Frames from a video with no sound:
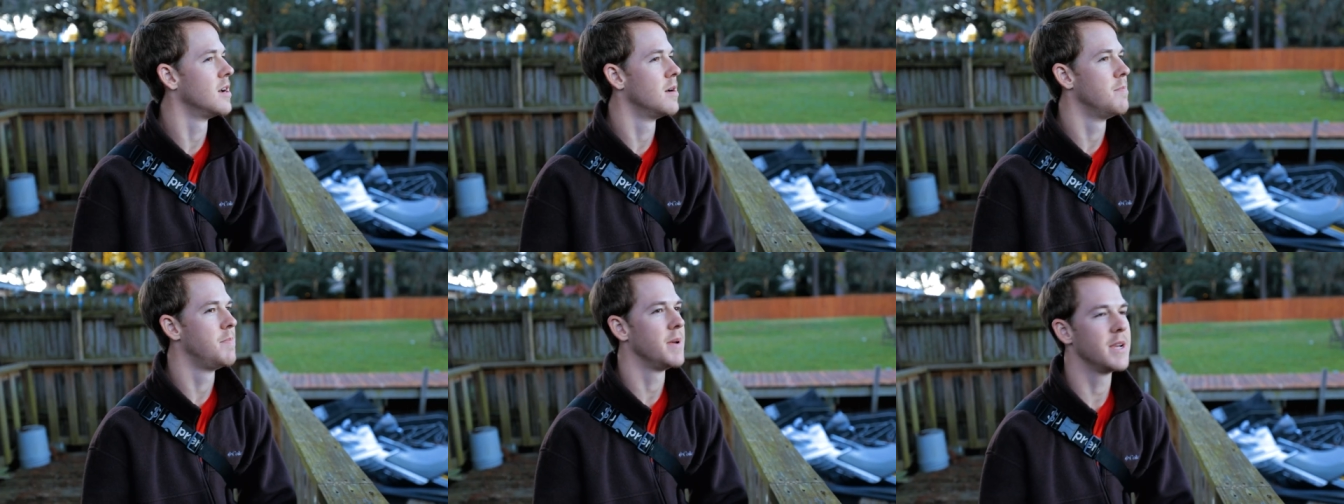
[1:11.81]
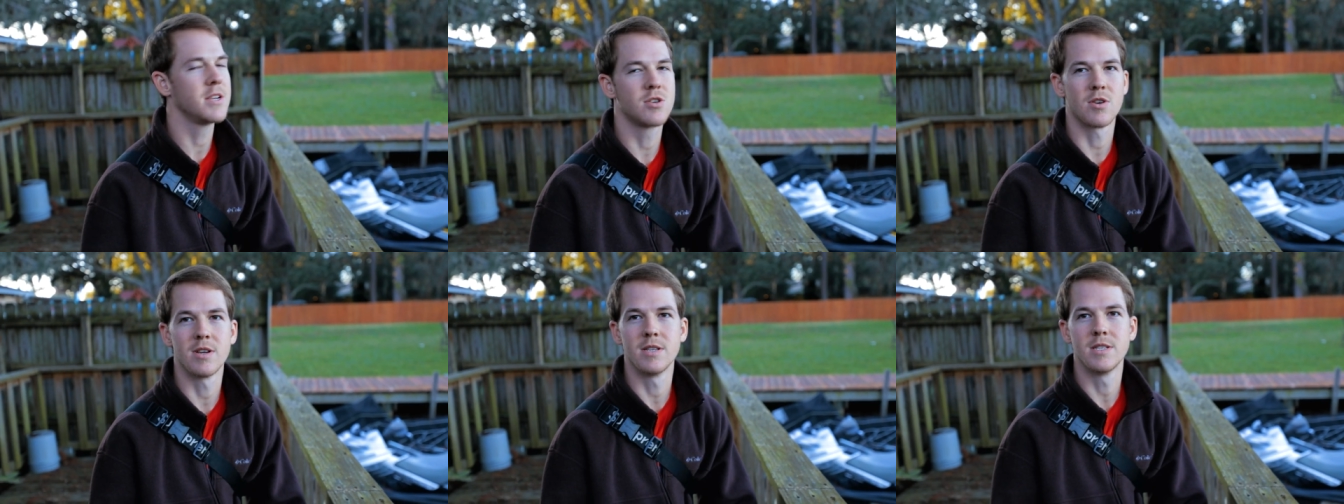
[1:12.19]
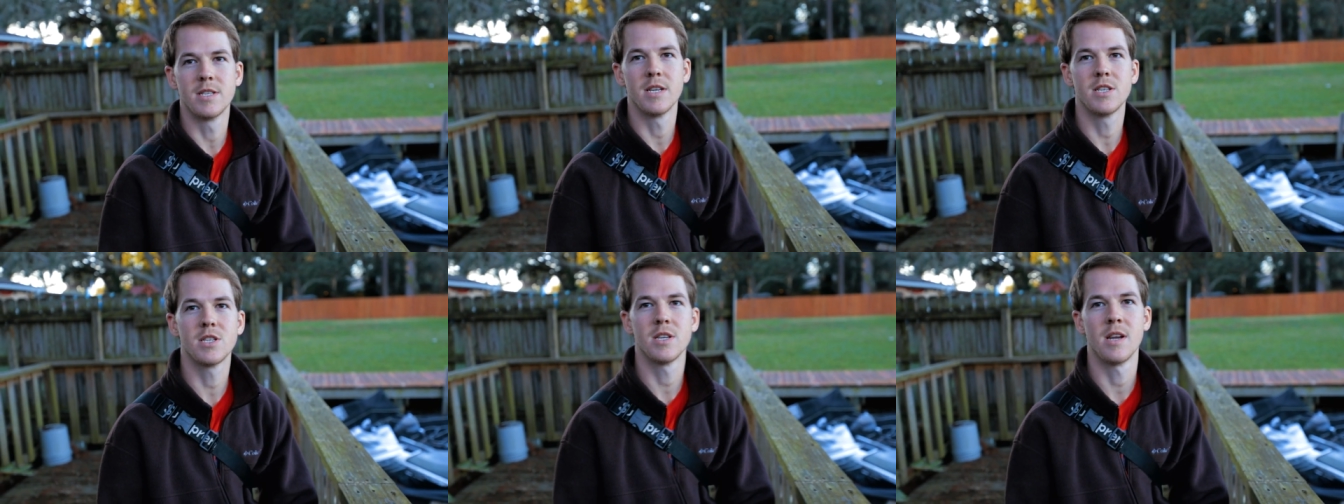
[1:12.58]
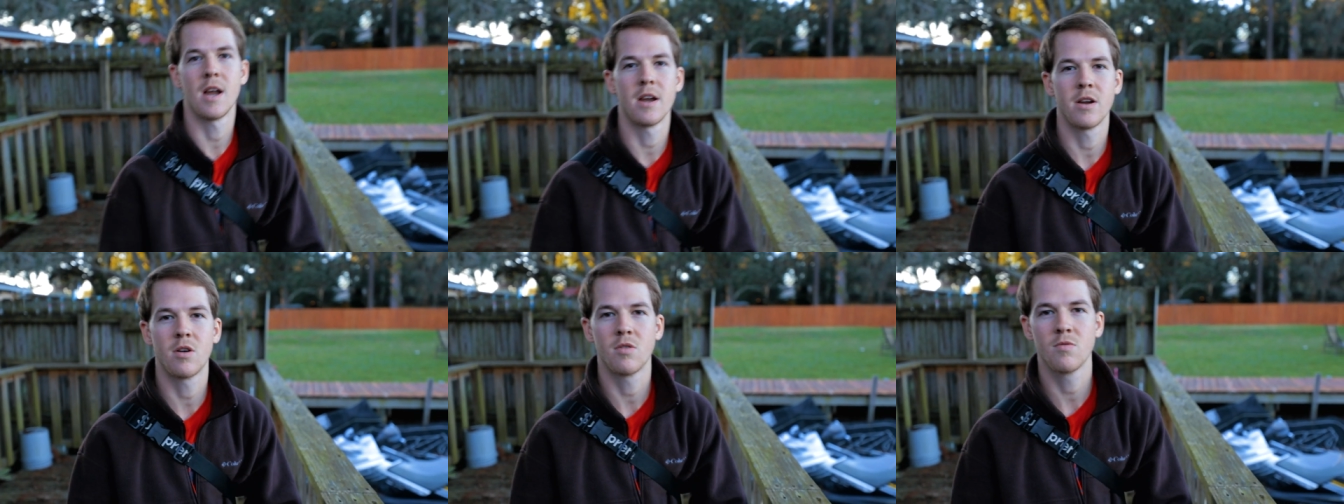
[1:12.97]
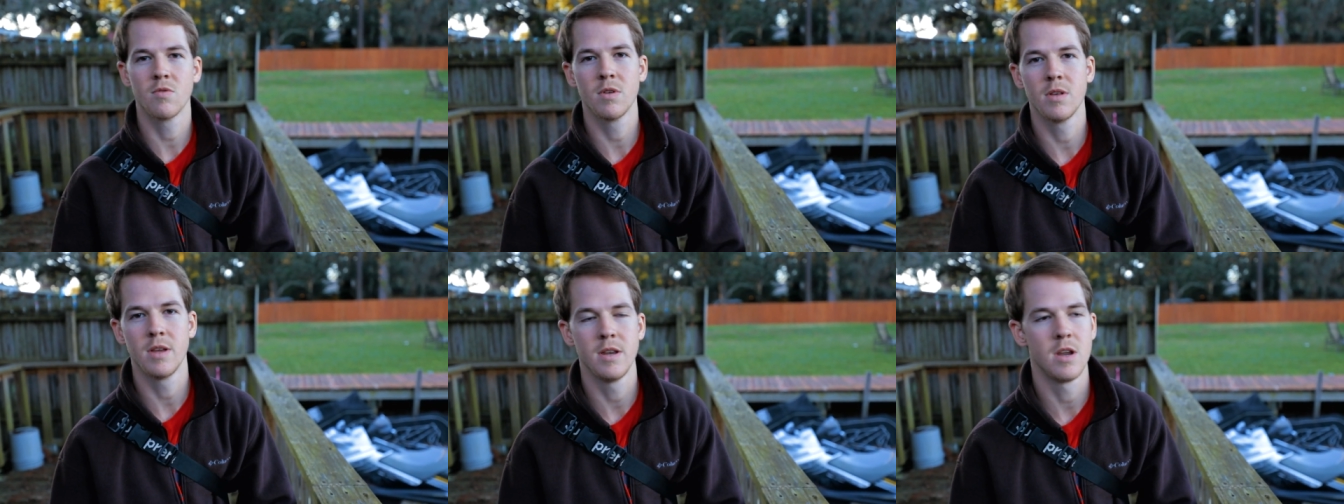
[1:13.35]
a big transition. I don't
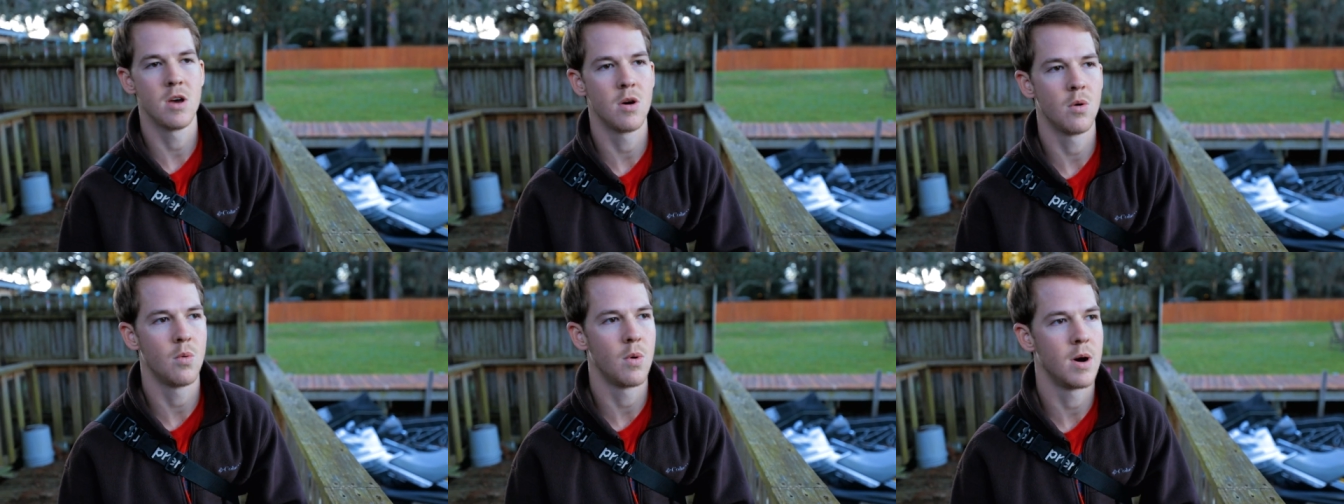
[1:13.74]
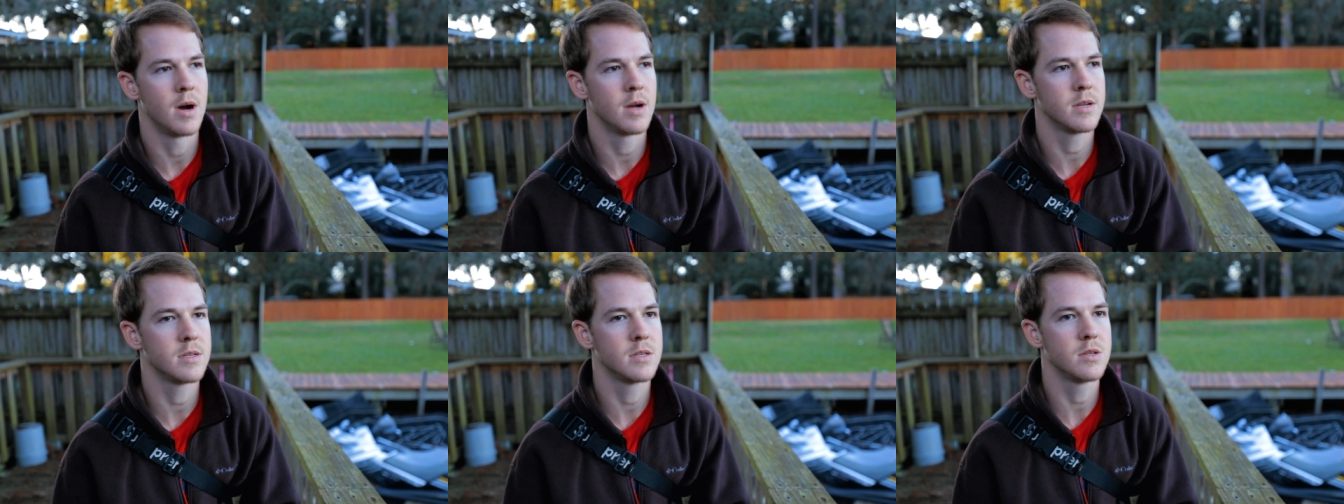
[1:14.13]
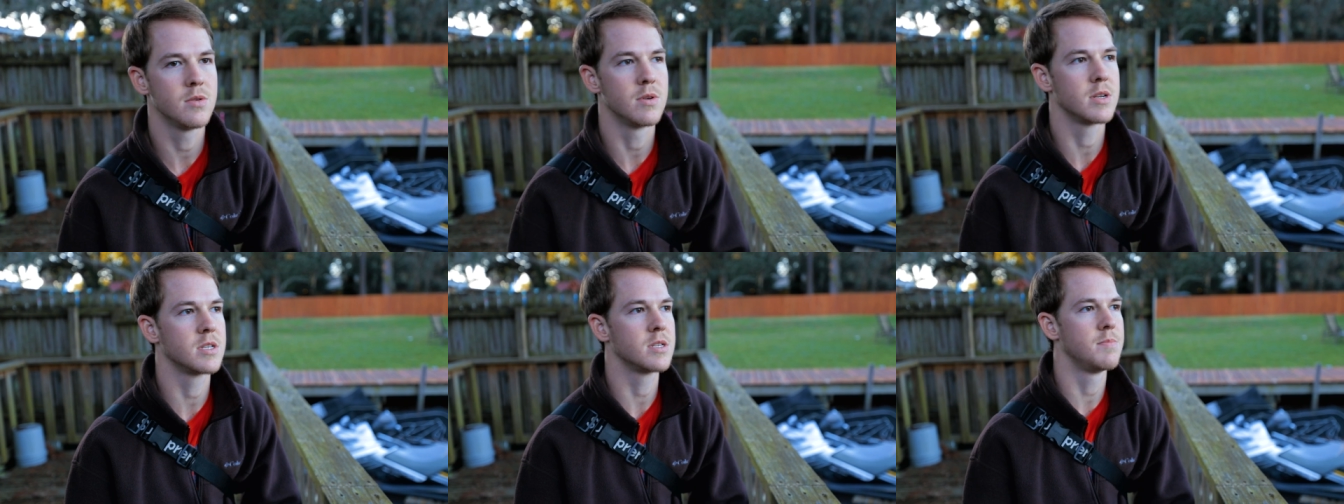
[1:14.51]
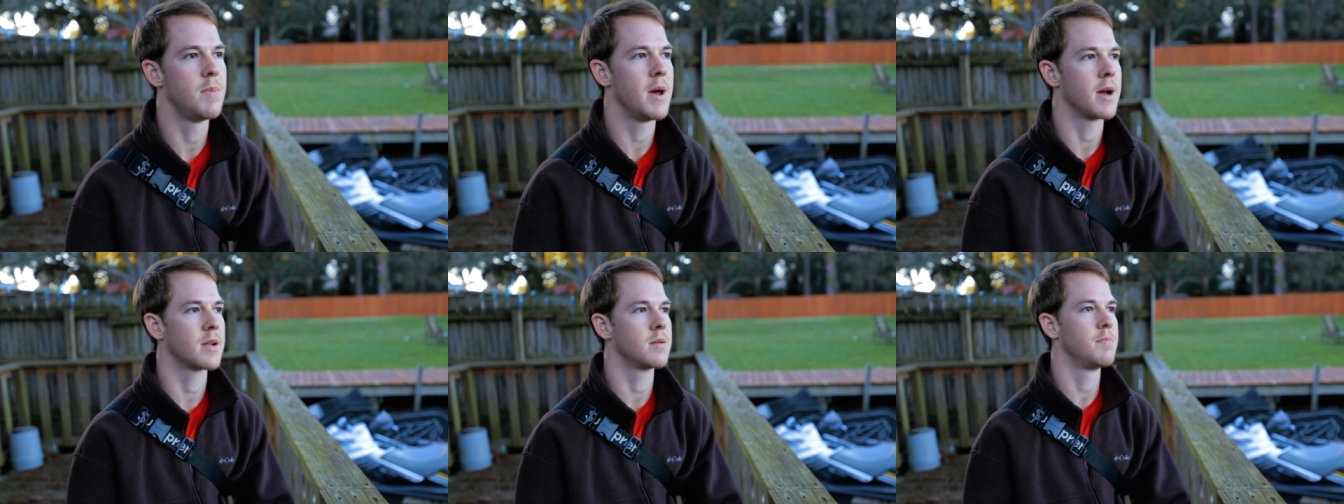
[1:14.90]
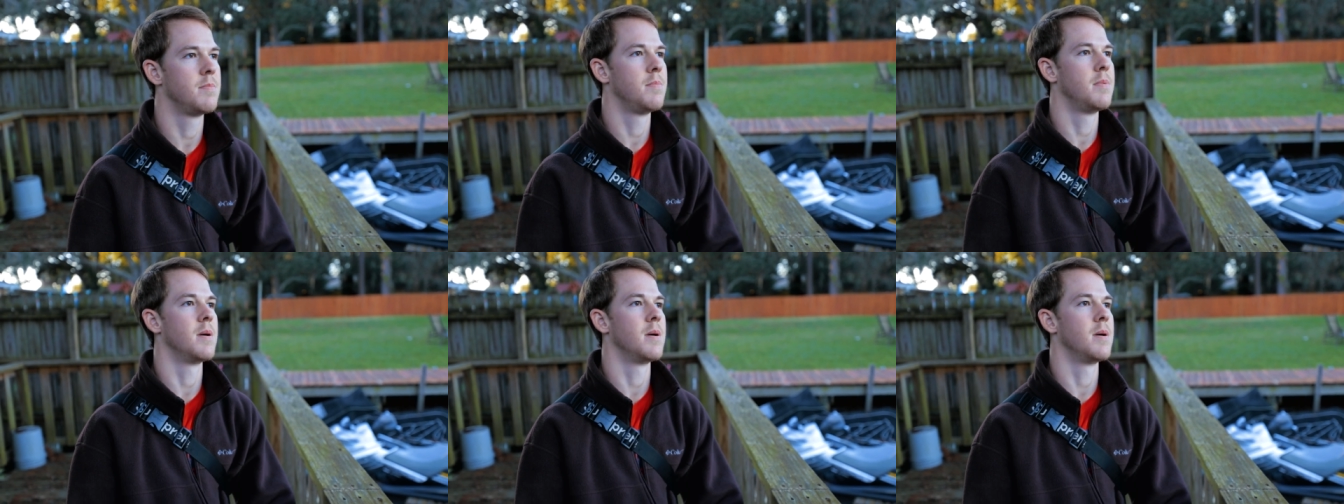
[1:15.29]
really know what to expect,